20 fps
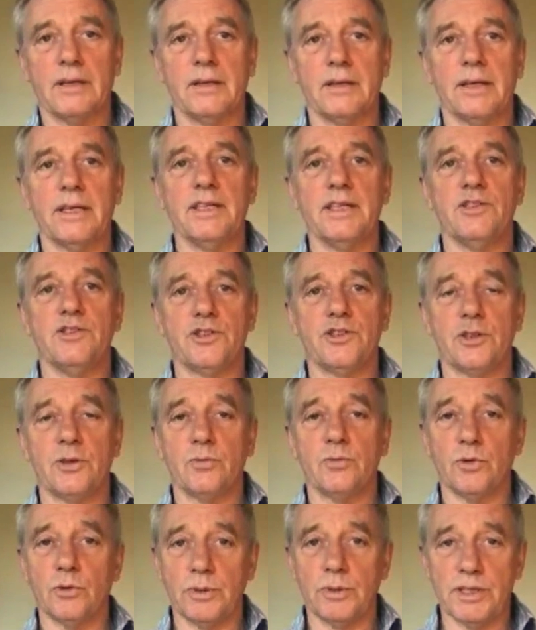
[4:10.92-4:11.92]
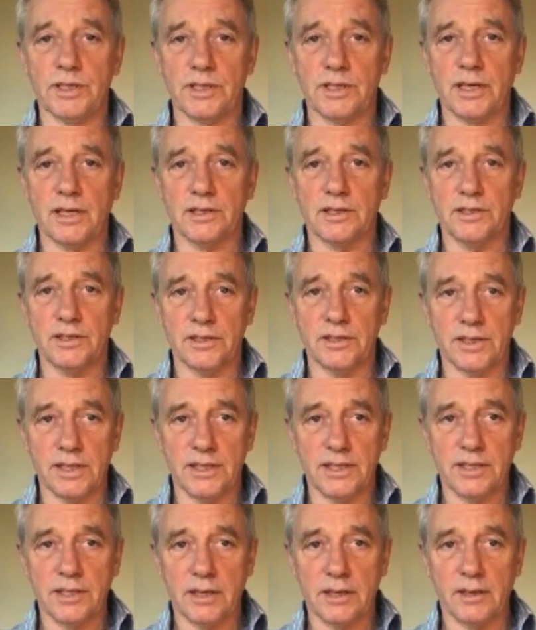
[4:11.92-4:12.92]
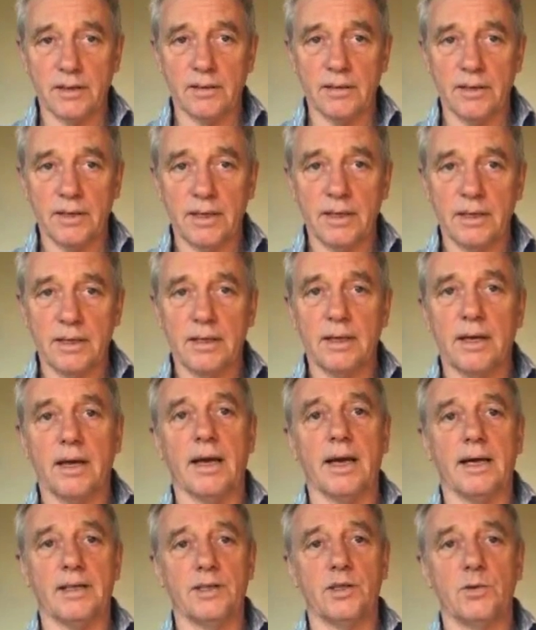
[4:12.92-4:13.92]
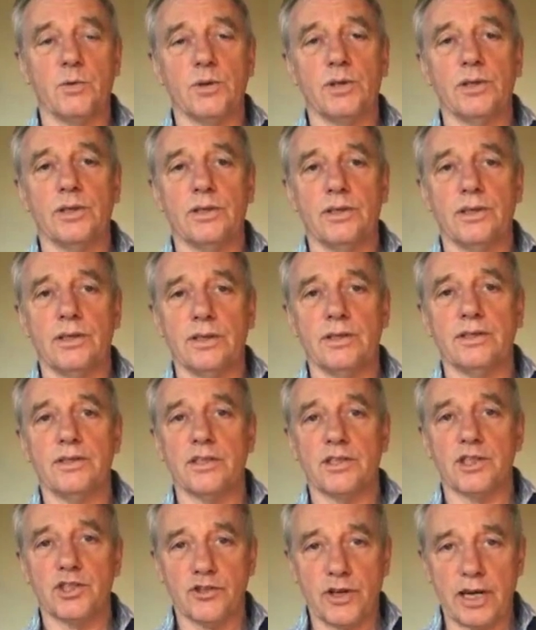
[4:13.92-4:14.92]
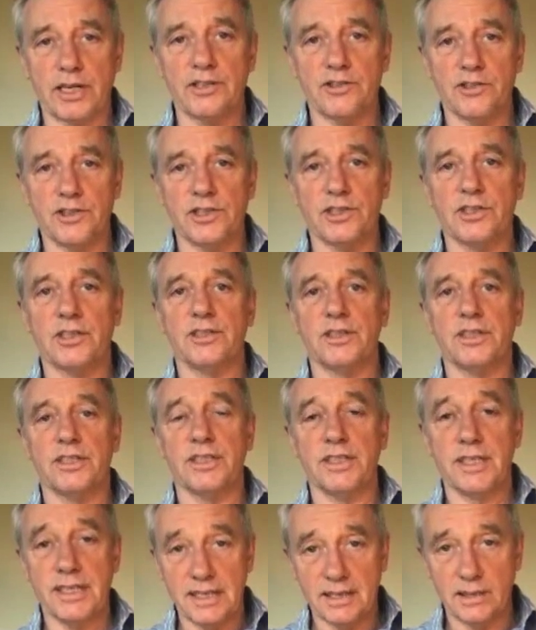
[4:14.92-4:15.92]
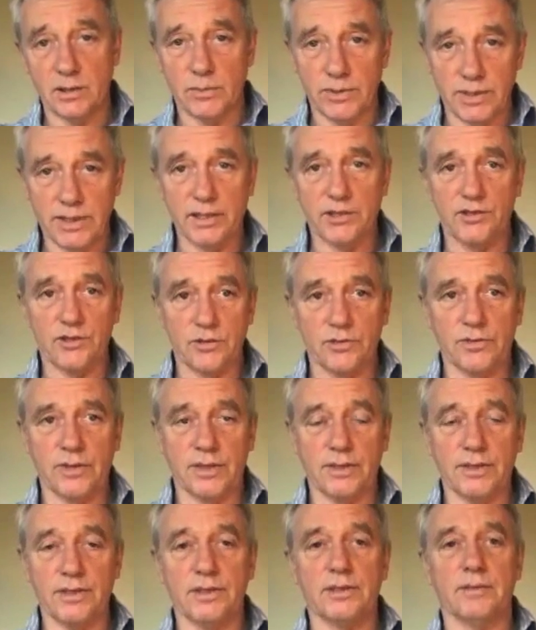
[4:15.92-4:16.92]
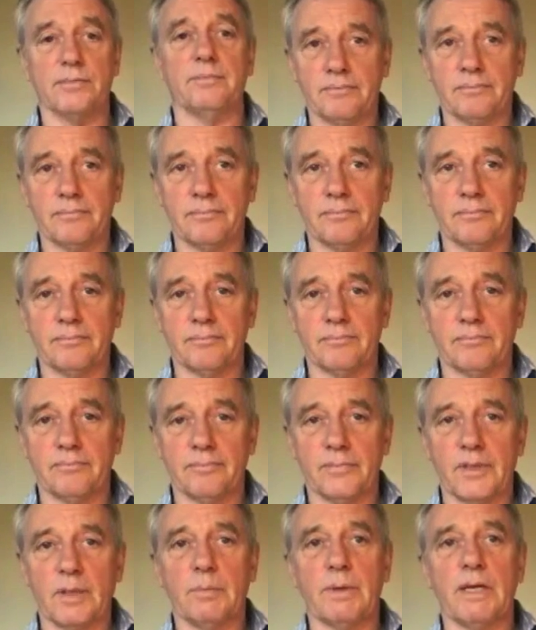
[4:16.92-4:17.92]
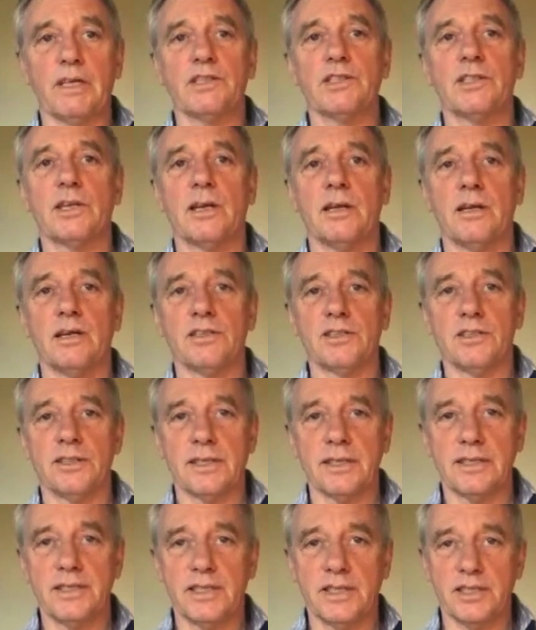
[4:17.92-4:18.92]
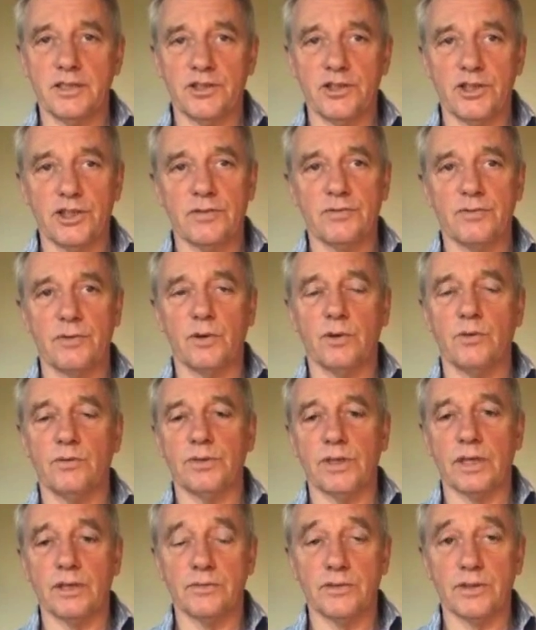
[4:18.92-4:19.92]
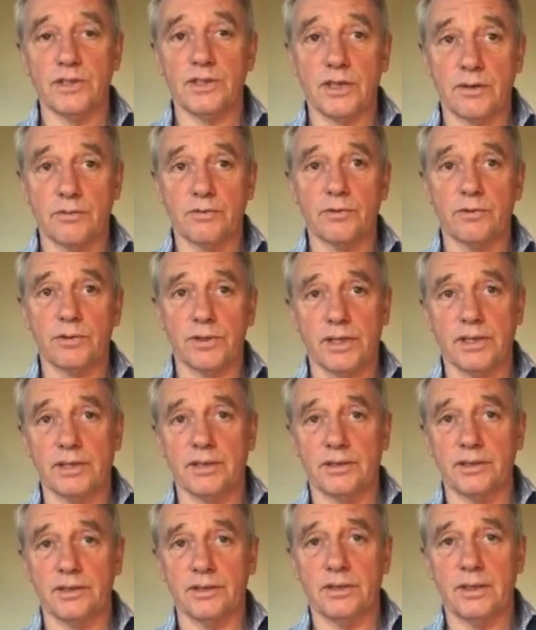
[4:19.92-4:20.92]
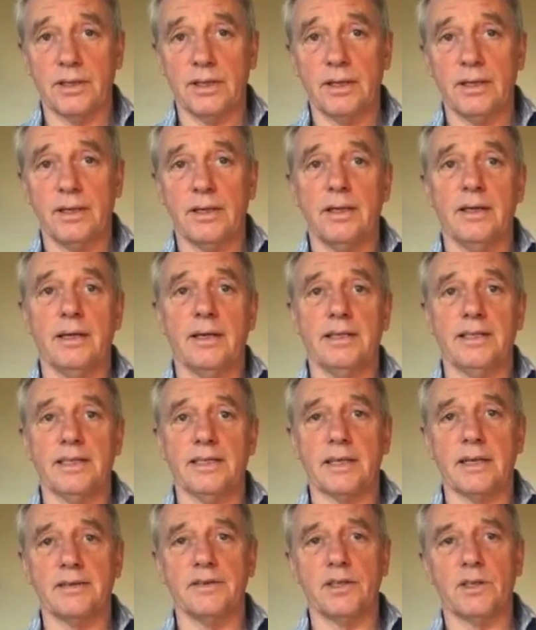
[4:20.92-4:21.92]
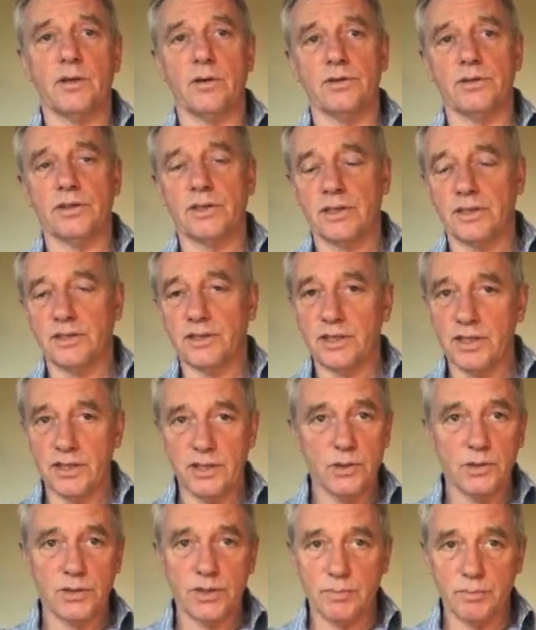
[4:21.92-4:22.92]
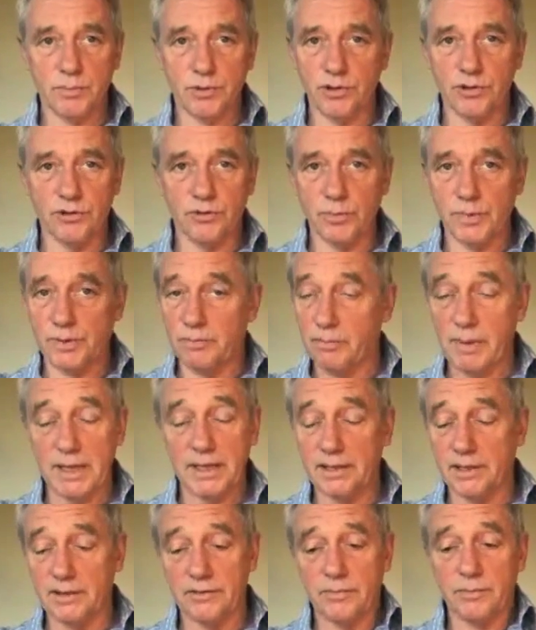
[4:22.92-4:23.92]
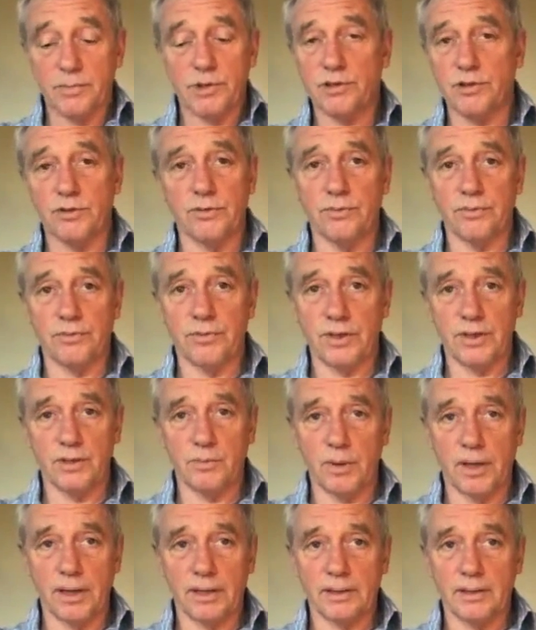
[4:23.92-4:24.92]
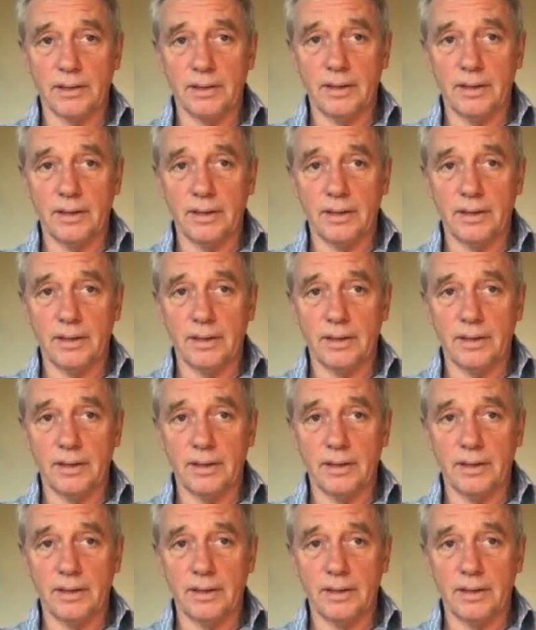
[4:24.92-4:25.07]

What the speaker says: Each will be discussed in detail and you will learn strategies to deal with each of these. The masterclass that I teach has evolved over several years. It has undergone continuous improvement, mainly from student feedback.